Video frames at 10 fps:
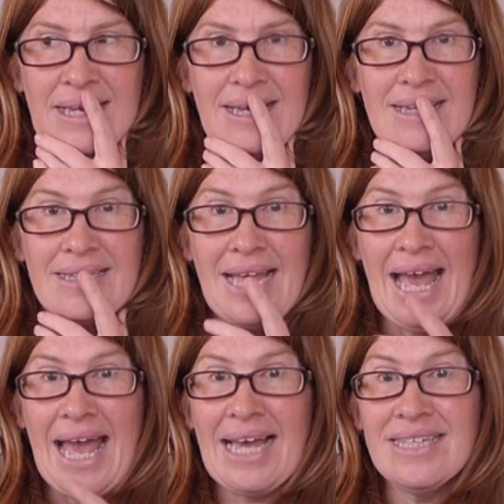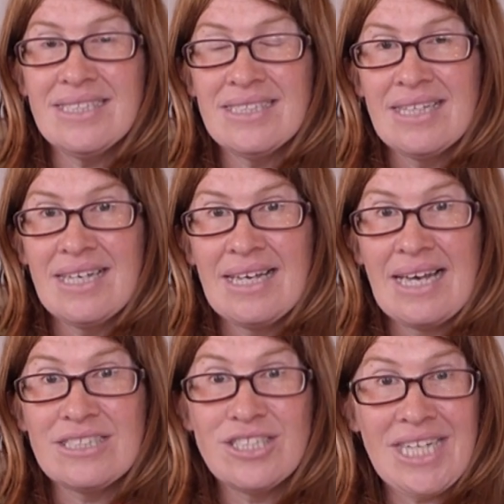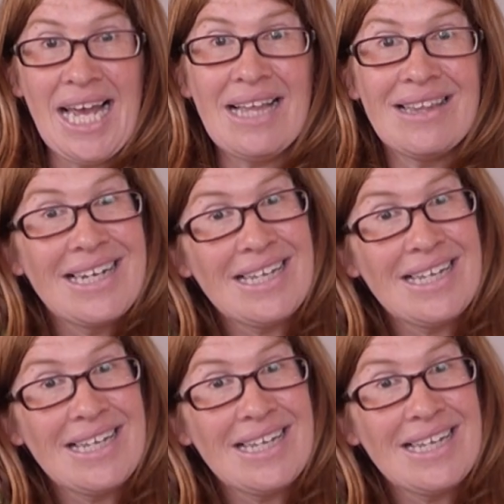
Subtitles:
It has a shell.